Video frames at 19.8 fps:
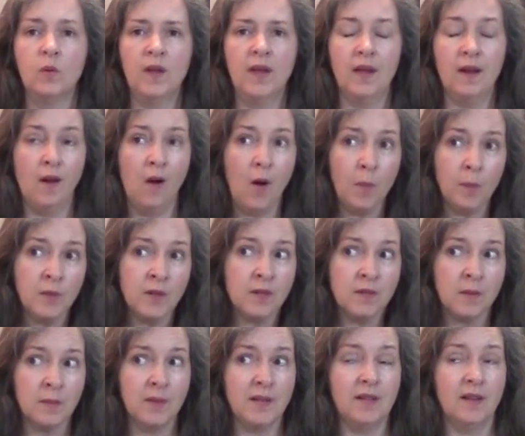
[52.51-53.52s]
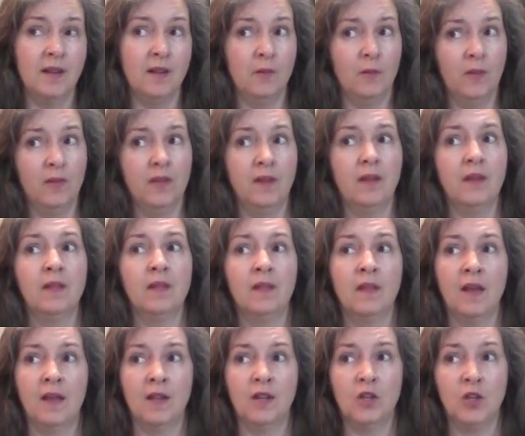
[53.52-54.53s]
We had hoped to be done with it
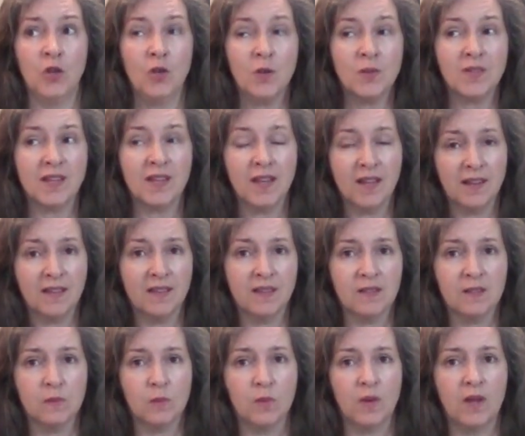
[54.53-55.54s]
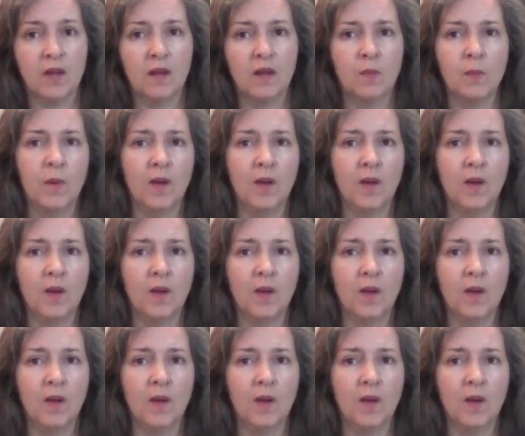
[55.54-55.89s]
and using it this week.